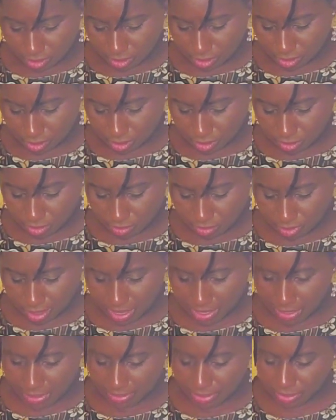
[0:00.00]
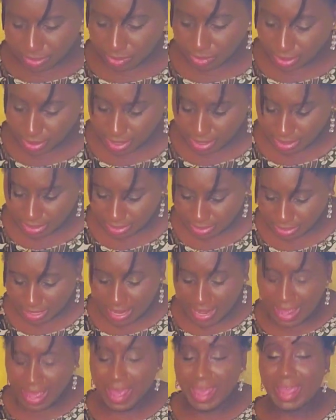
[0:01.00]
All right, so yes,
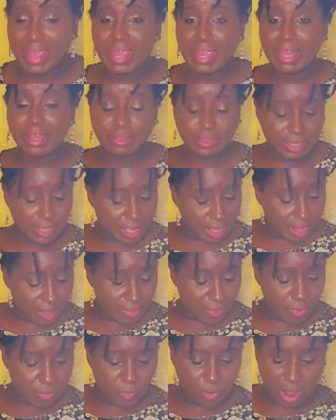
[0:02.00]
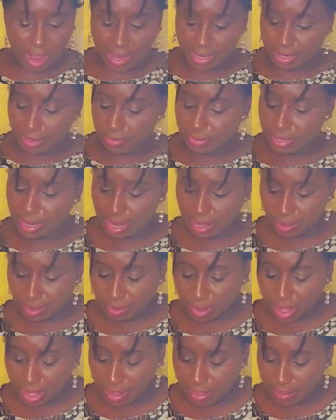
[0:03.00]
and the other wire.
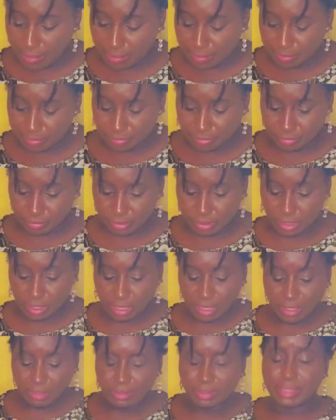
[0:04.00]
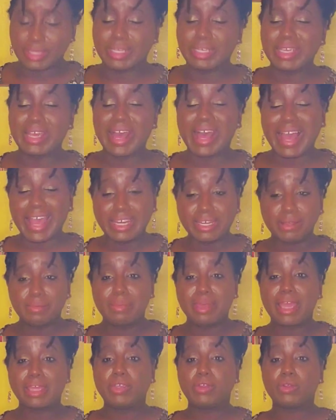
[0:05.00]
Now, the
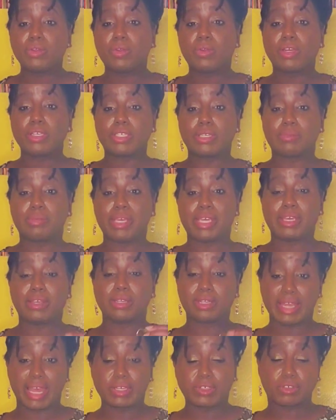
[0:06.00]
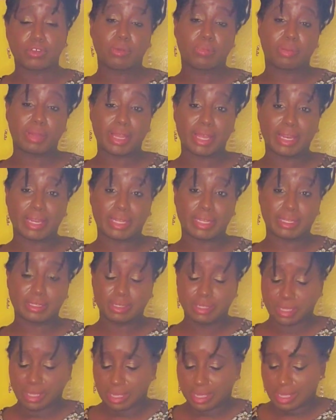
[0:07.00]
item that you're going to be
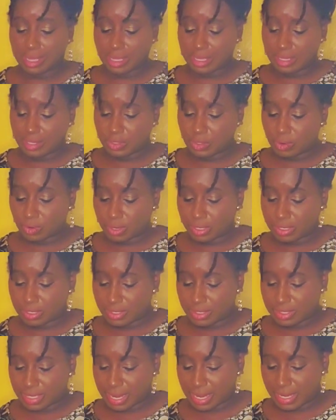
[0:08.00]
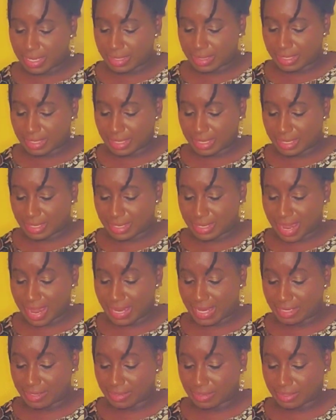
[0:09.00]
electroplating is going to take the
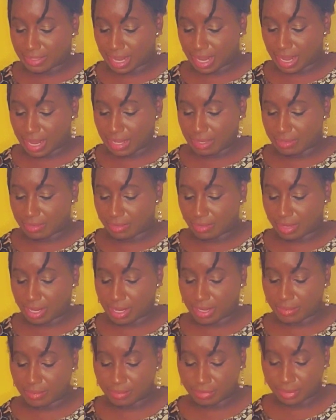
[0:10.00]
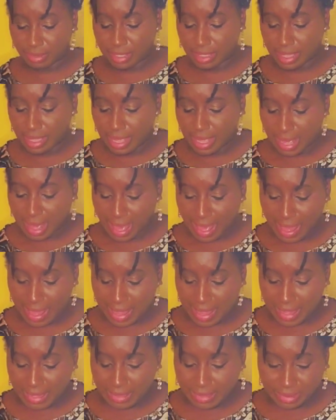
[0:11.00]
negative side, okay?
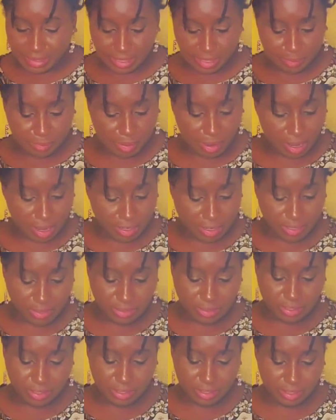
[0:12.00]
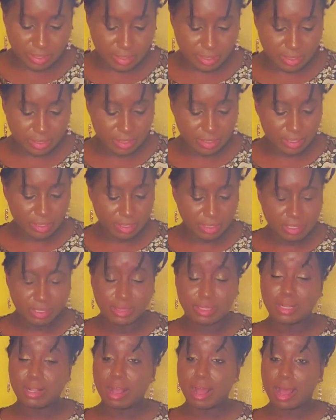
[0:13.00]
And the part,
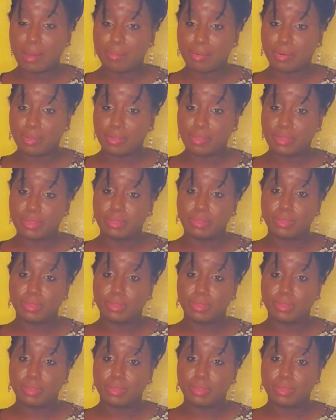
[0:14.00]
the copper